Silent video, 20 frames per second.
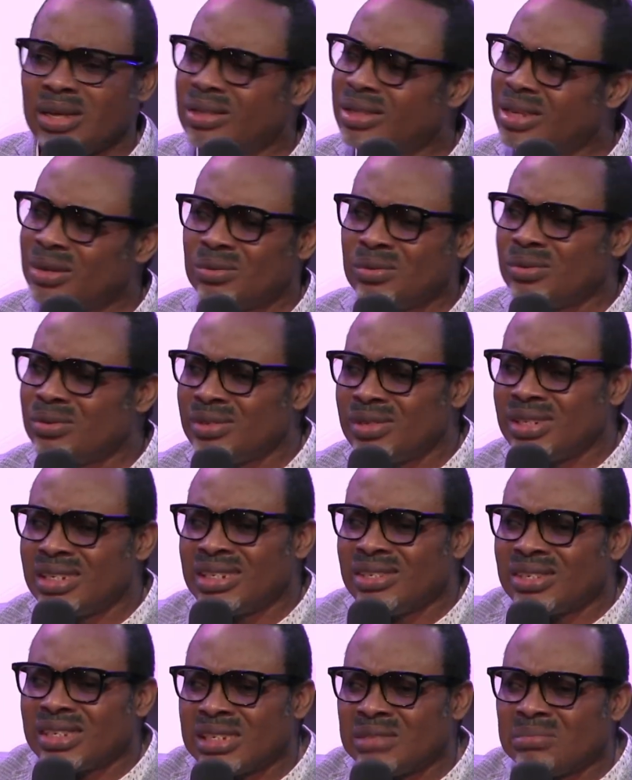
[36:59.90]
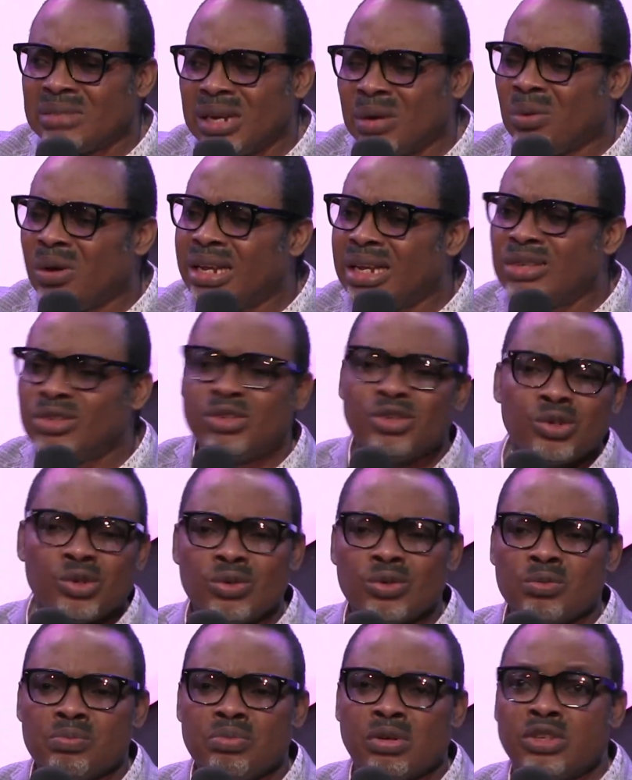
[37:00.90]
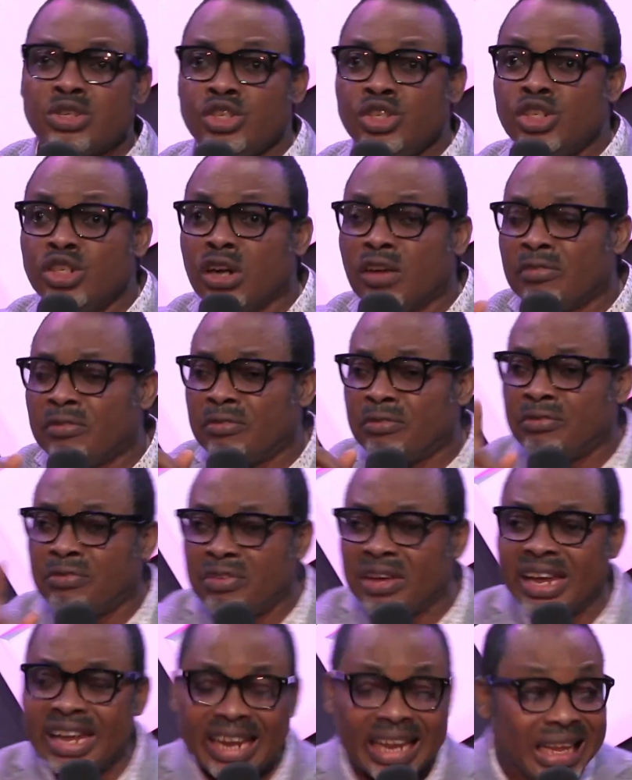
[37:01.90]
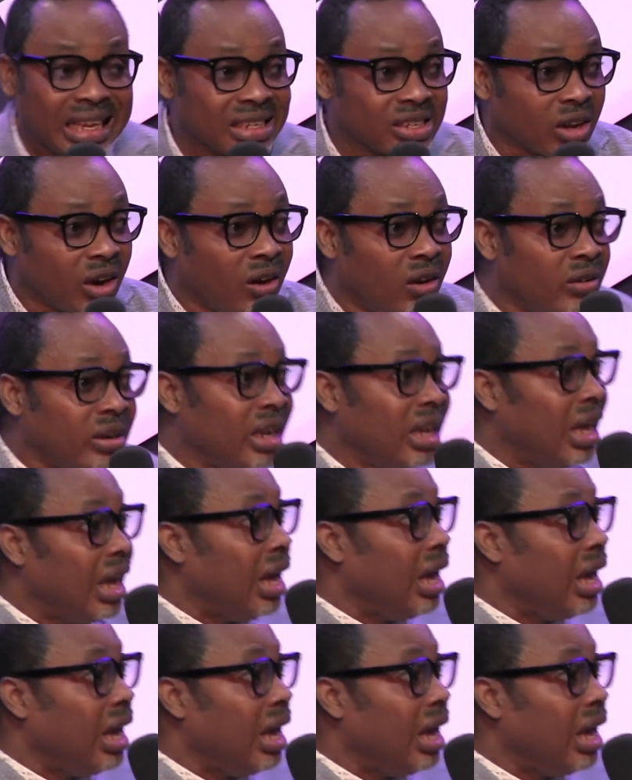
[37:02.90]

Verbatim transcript: it doesn't matter what they do, but your faith is on